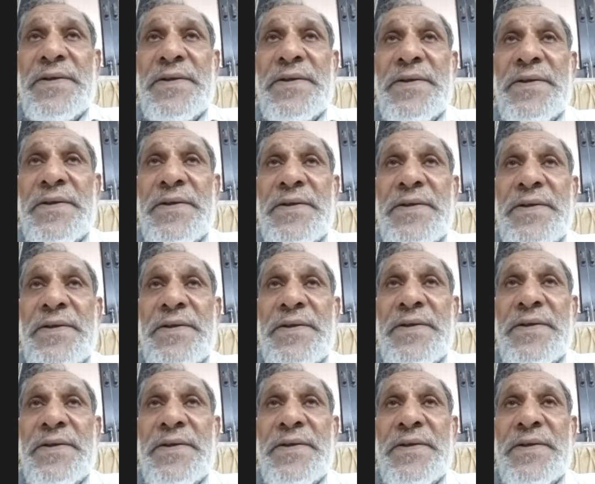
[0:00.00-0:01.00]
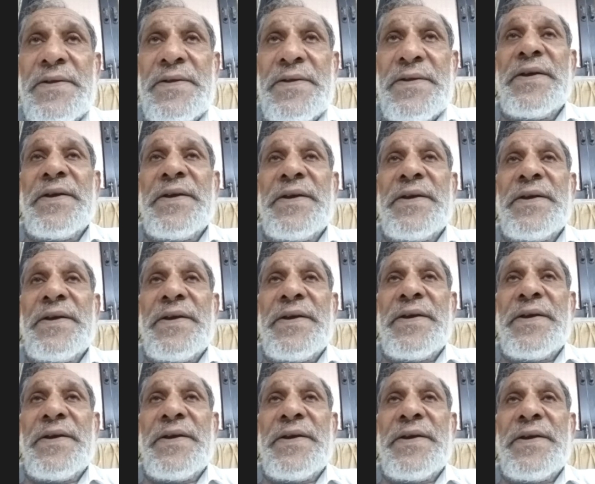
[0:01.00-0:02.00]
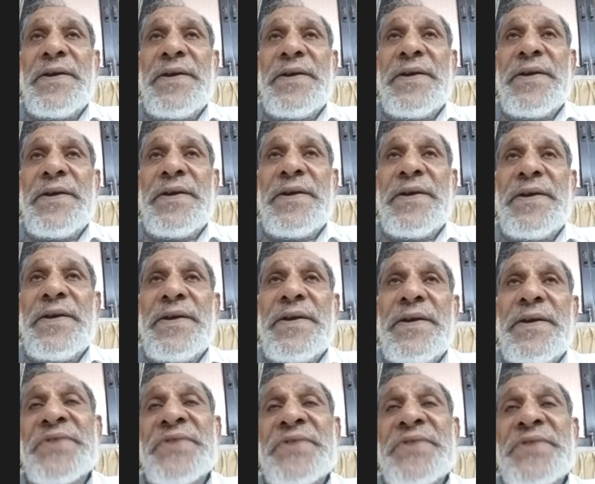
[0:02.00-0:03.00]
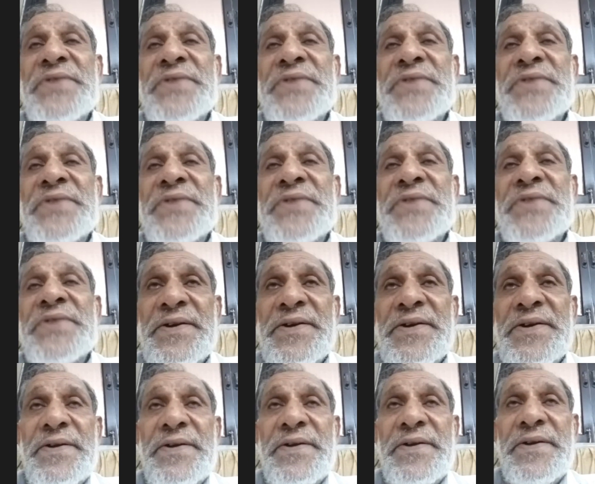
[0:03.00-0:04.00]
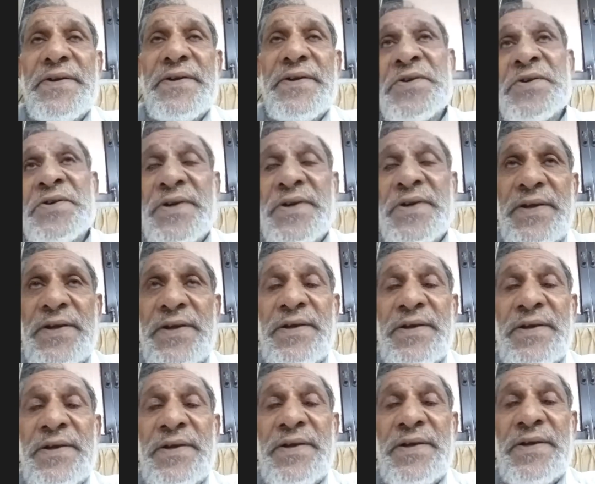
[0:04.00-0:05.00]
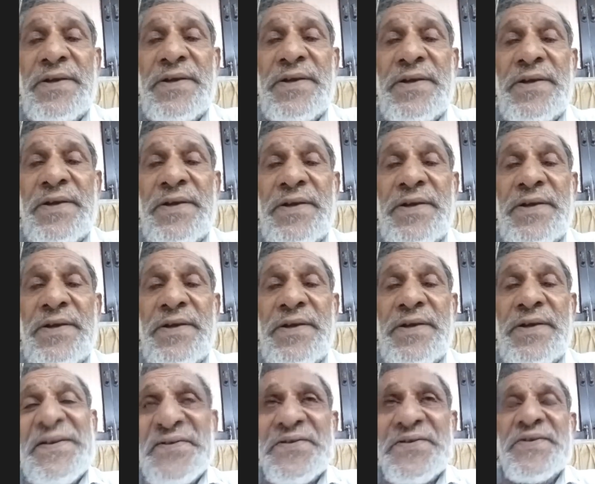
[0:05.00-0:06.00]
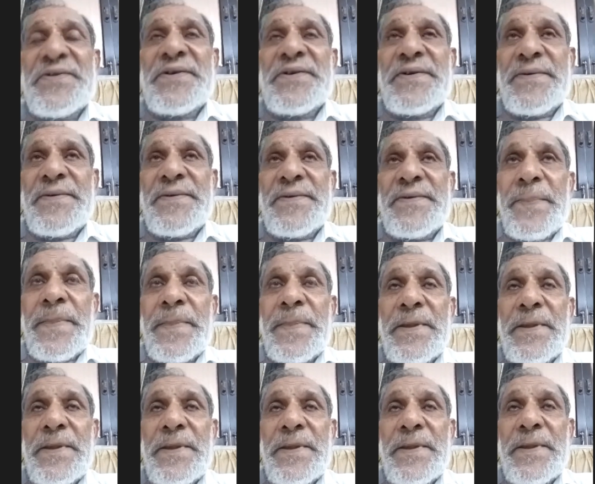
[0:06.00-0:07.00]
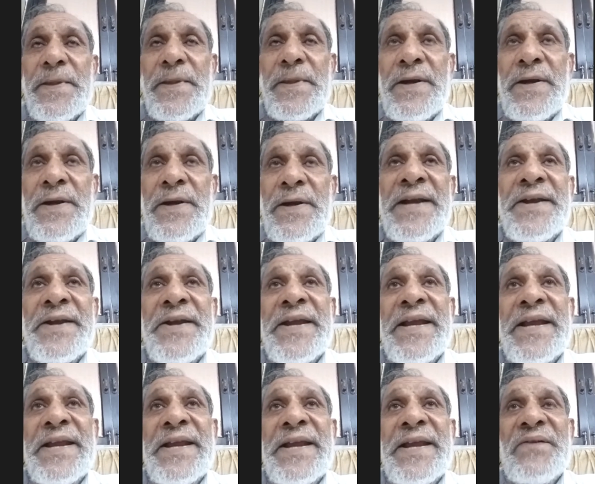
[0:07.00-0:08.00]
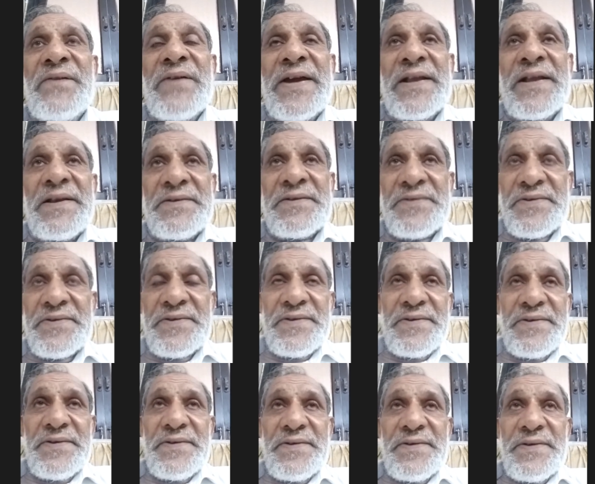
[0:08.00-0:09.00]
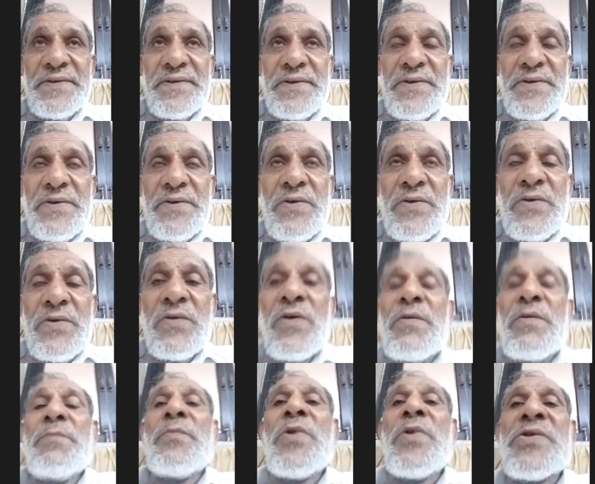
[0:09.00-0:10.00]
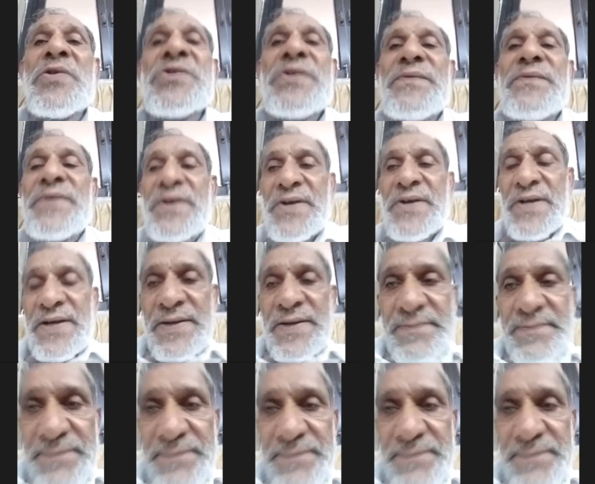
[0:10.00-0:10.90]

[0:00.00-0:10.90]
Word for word: there are many infectious agents, especially virus, like dengue virus, or most of the time,